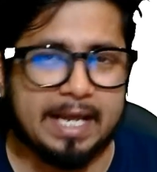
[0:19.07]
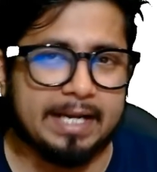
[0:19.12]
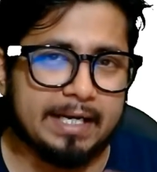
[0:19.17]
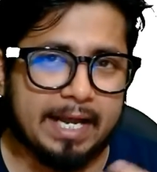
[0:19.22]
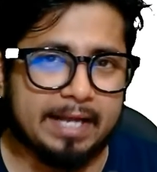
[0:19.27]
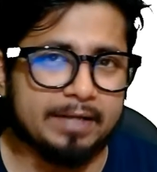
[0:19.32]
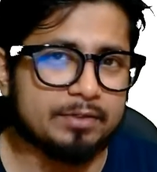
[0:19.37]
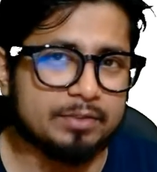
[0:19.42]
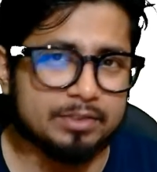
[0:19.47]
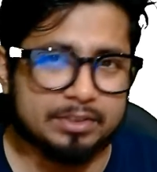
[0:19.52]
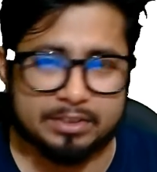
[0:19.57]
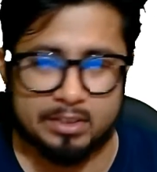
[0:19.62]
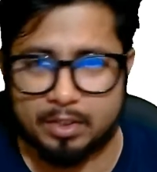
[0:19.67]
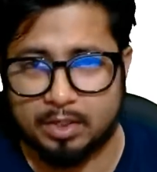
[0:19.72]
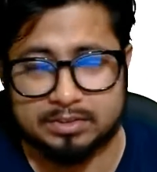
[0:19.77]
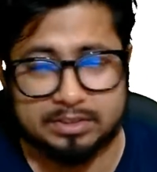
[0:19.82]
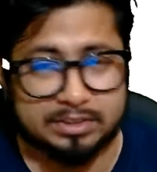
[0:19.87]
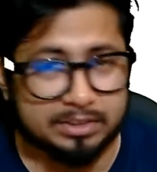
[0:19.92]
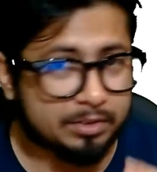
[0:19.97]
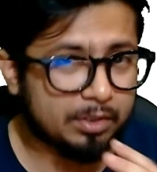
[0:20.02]
and hydrogen and
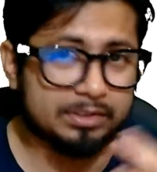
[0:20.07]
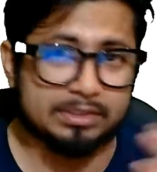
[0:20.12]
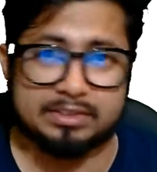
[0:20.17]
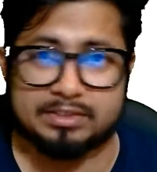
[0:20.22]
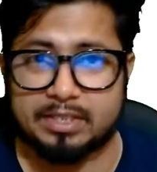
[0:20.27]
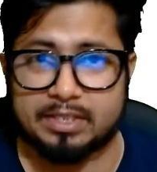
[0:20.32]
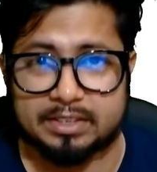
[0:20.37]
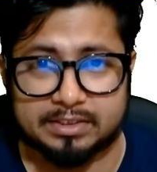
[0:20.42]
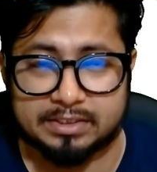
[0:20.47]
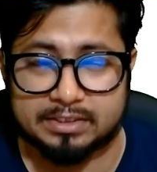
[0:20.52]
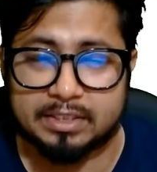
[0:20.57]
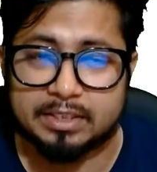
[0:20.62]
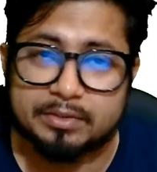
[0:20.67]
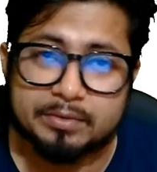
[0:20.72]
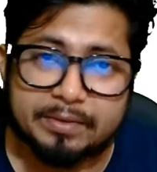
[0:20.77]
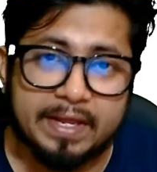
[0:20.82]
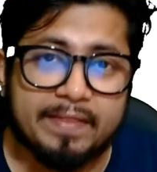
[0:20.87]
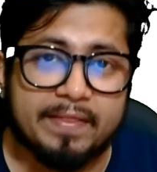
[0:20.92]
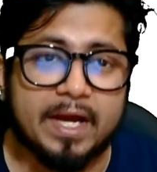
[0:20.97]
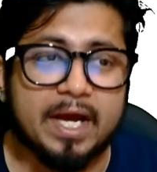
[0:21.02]
oxygen, all the structures are
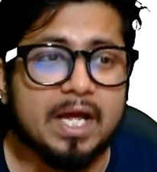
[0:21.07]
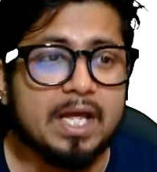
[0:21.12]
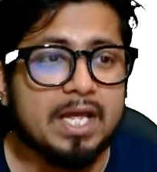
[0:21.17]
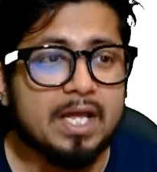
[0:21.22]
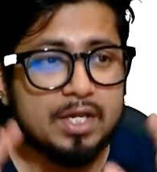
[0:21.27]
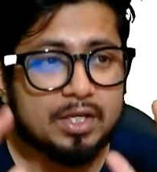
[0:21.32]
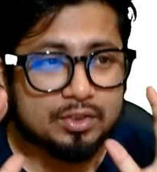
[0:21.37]
together.